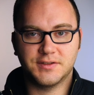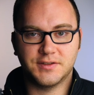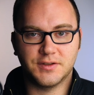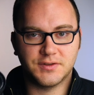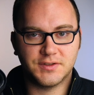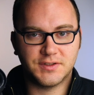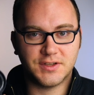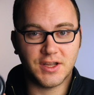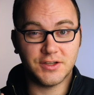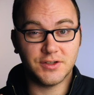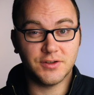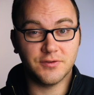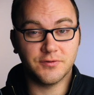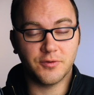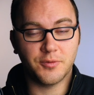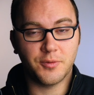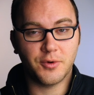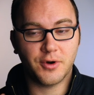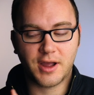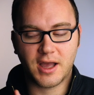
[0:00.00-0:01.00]
So stay tuned
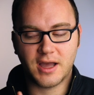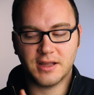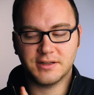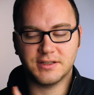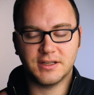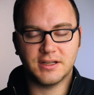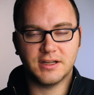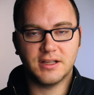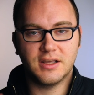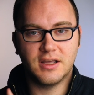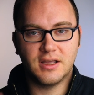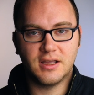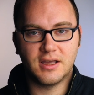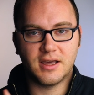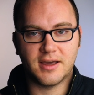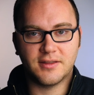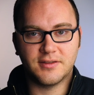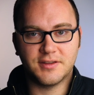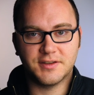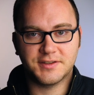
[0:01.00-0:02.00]
for more content
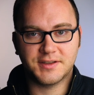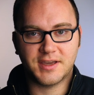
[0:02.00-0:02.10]
on this